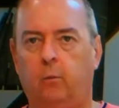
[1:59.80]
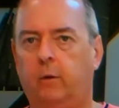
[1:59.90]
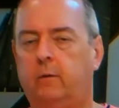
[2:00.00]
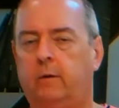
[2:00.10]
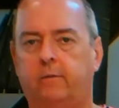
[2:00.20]

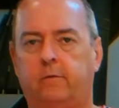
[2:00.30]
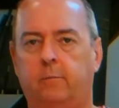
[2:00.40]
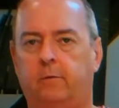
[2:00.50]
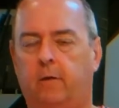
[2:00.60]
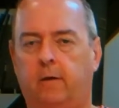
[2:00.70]
we do
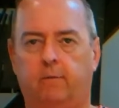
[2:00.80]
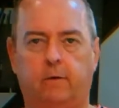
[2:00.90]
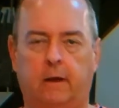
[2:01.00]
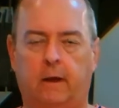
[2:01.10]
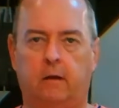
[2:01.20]
customs
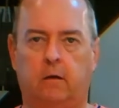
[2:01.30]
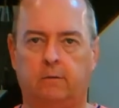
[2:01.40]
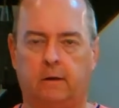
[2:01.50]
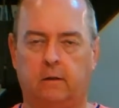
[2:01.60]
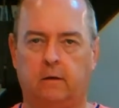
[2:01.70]
every day,
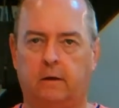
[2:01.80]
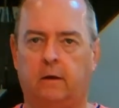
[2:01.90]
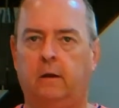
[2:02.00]
all day long.